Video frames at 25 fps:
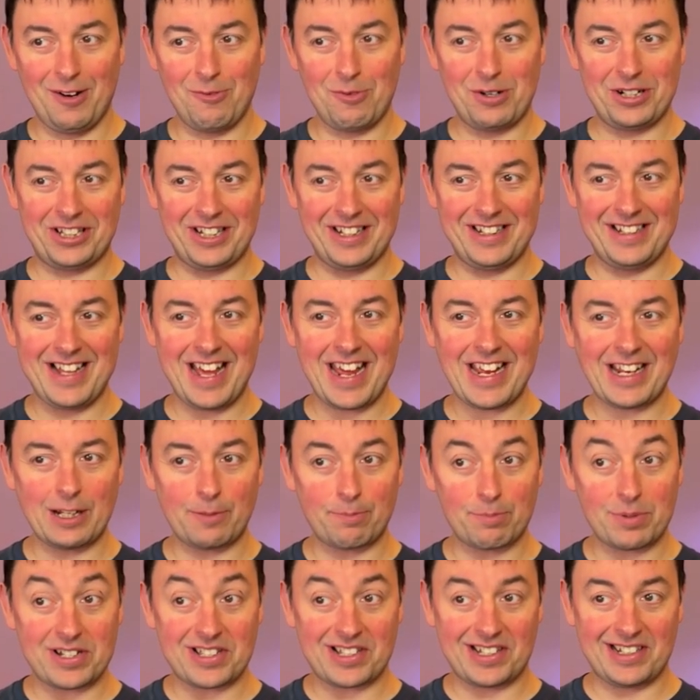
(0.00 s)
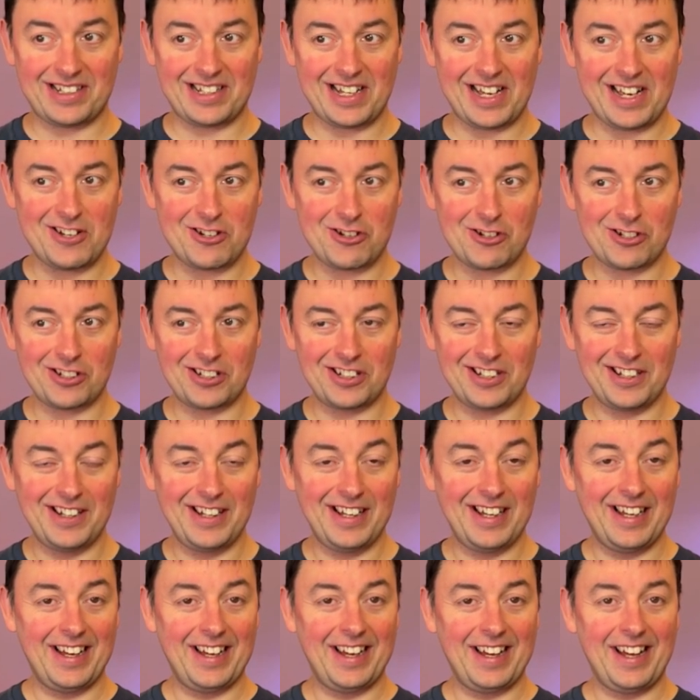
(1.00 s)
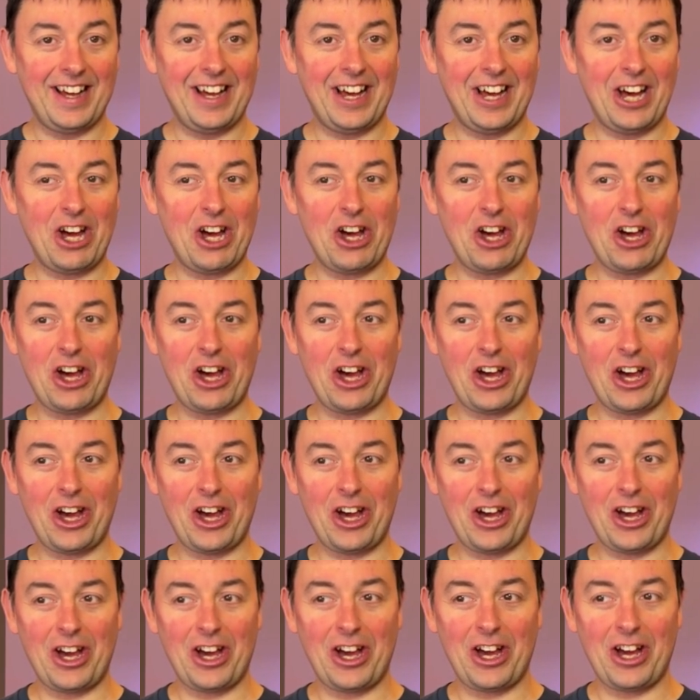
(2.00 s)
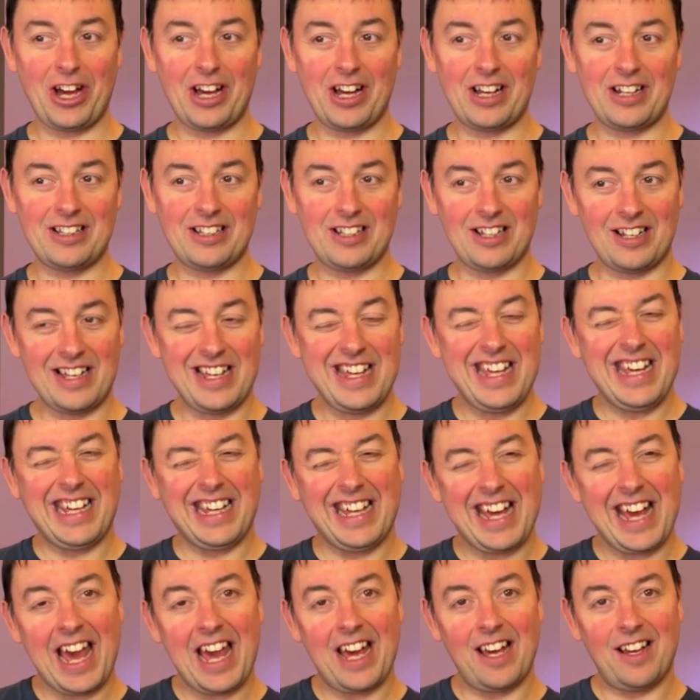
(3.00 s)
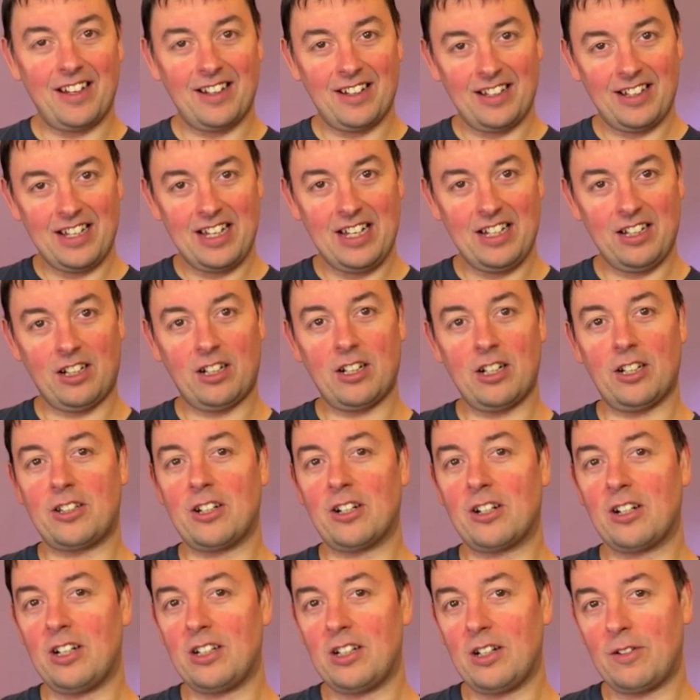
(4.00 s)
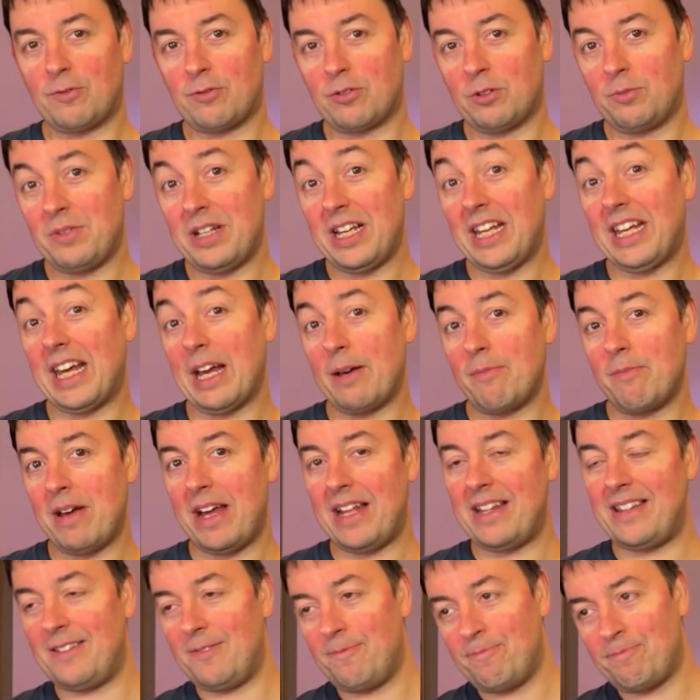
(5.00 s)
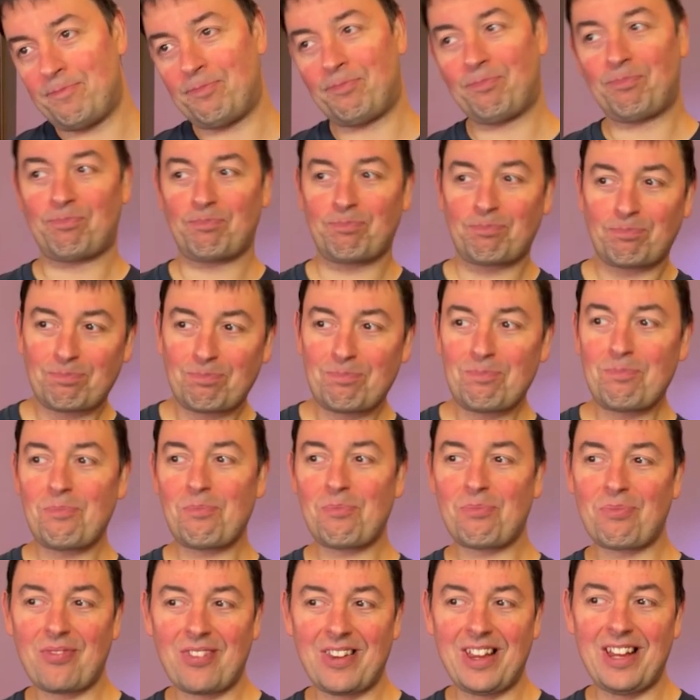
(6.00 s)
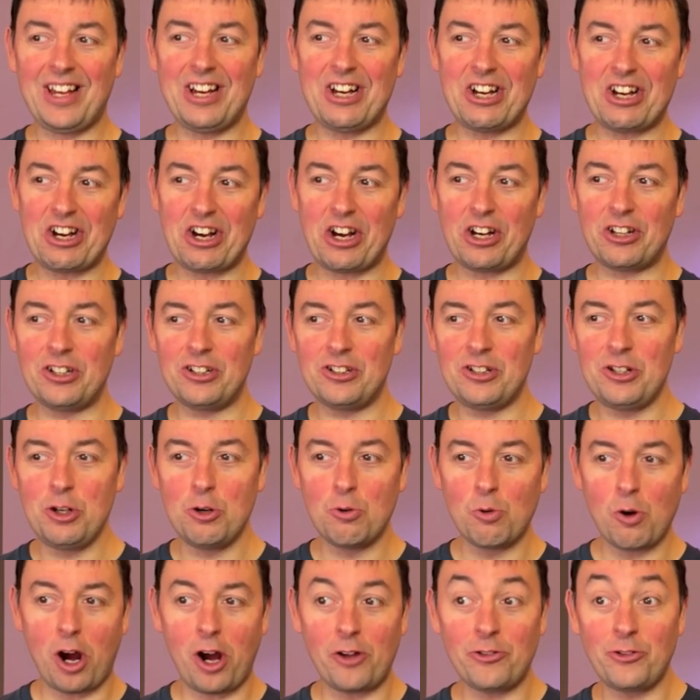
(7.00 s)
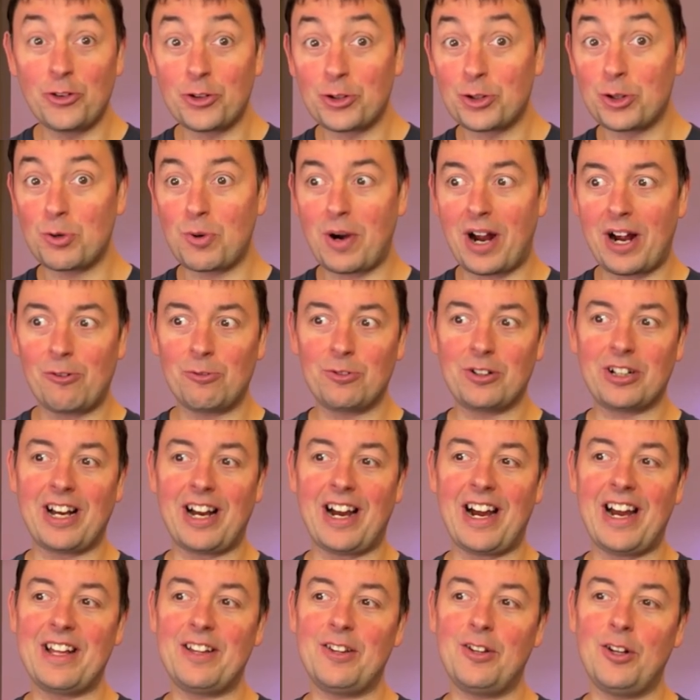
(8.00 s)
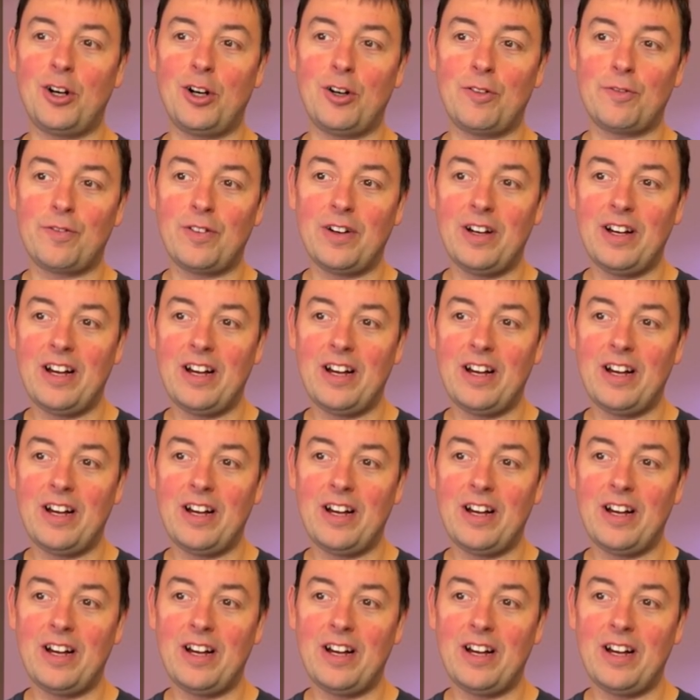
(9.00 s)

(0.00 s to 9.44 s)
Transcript: the naked presentation, the ike in katakana from ikemen, and a new underground kind of